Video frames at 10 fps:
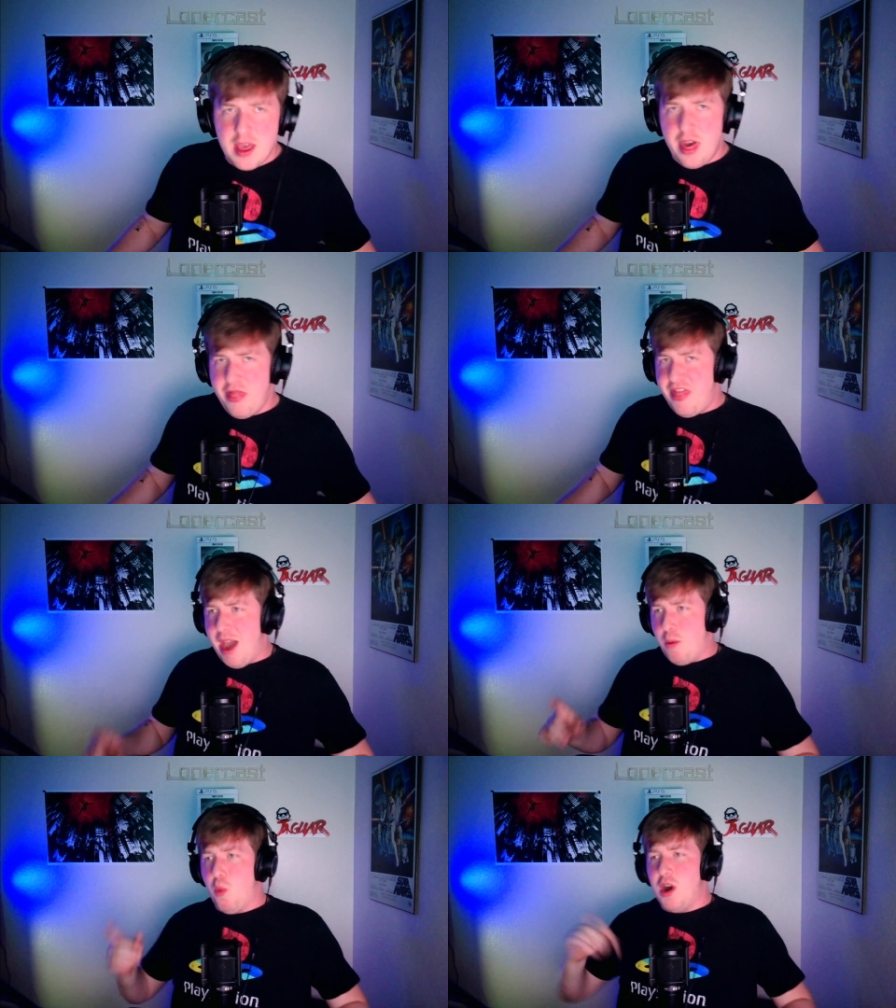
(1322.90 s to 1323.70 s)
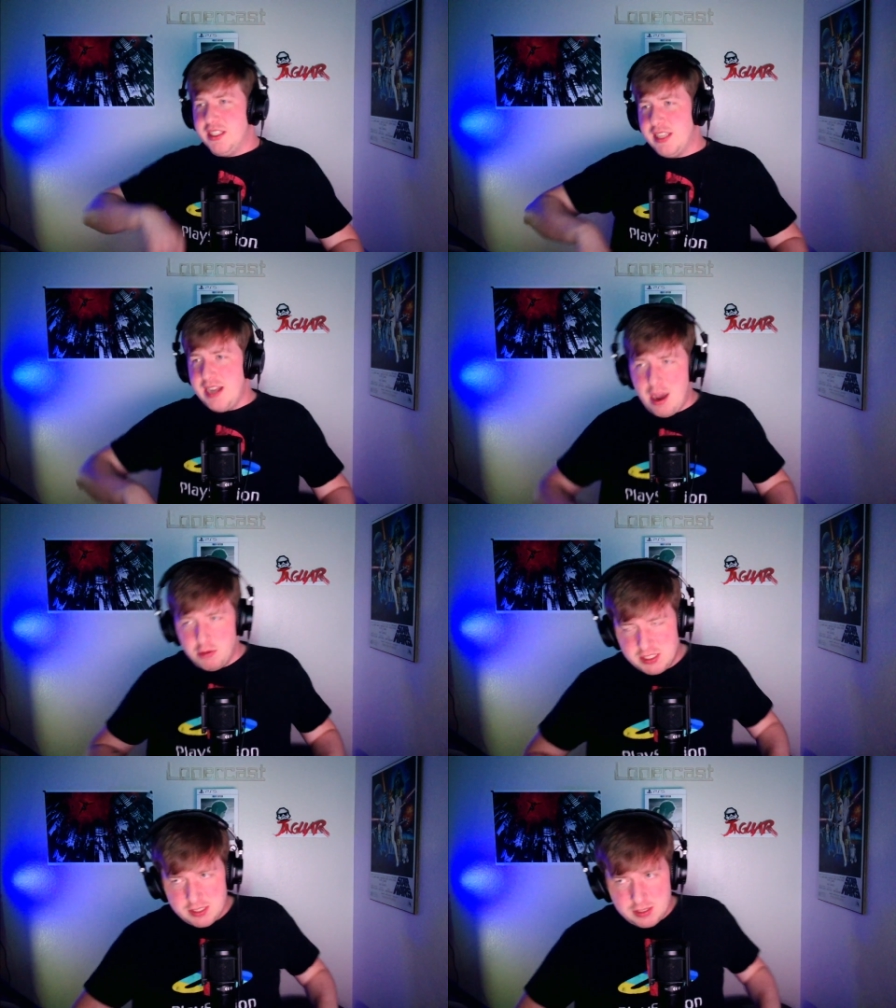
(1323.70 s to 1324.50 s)
that was
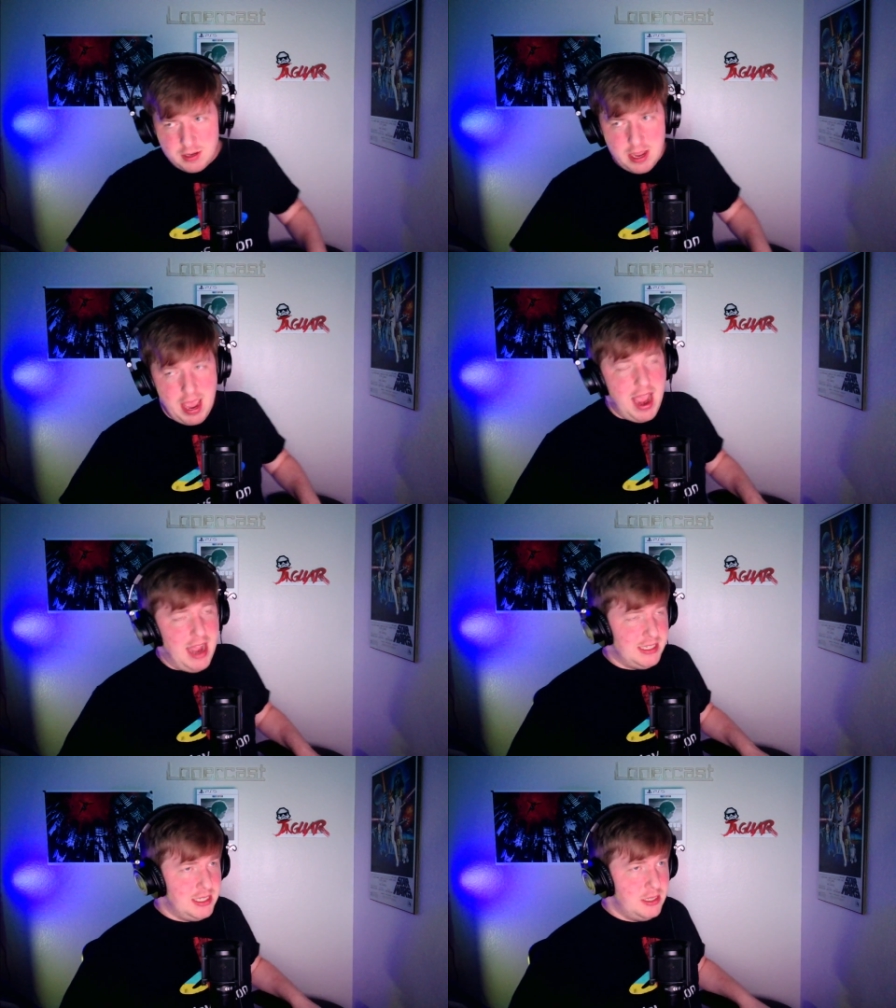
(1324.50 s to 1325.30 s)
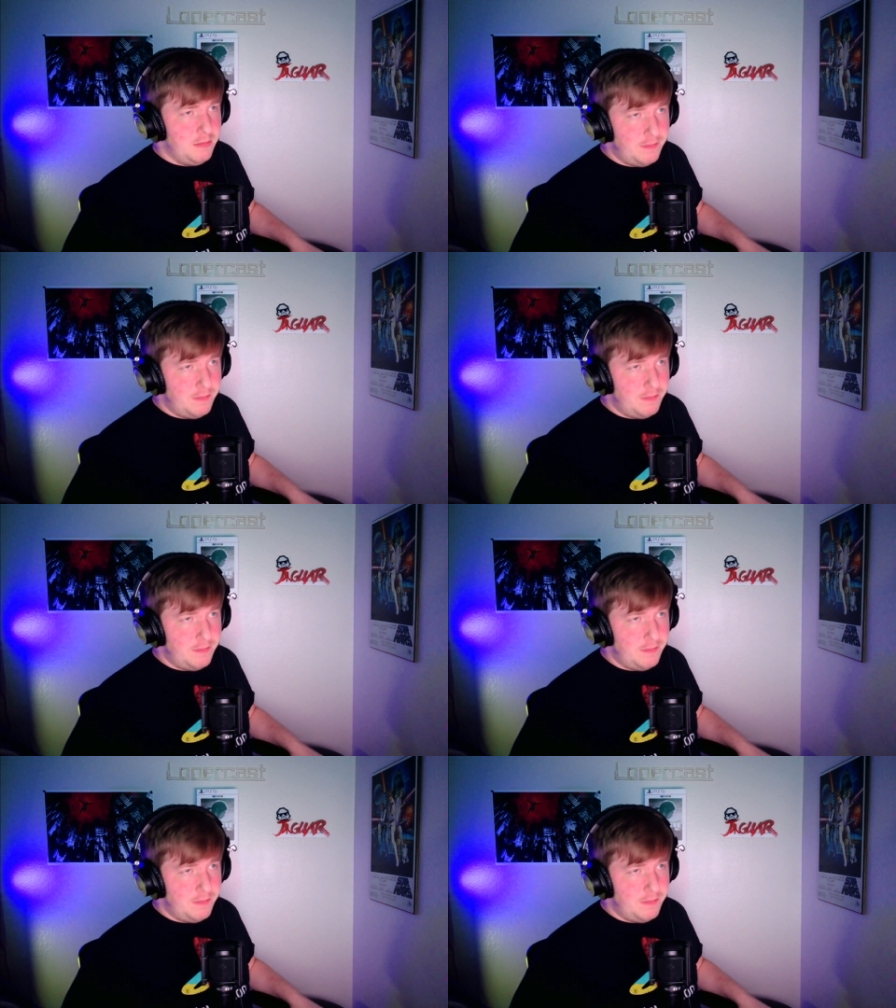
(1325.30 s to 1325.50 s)
announced at